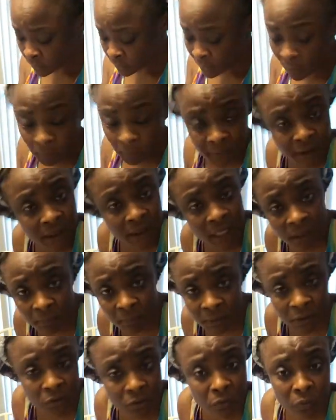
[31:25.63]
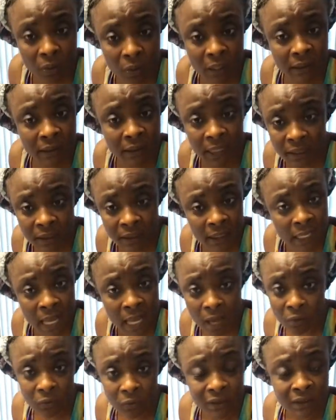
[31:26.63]
Don't be telling me to work nothing
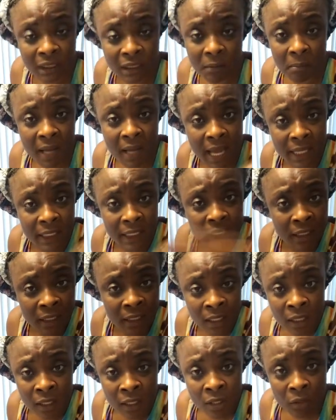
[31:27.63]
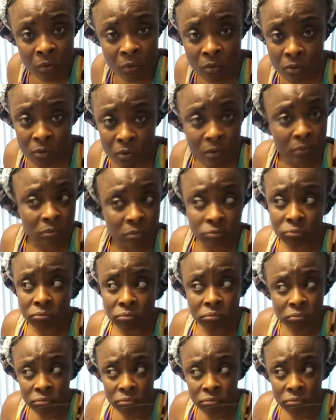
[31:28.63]
out with somebody who,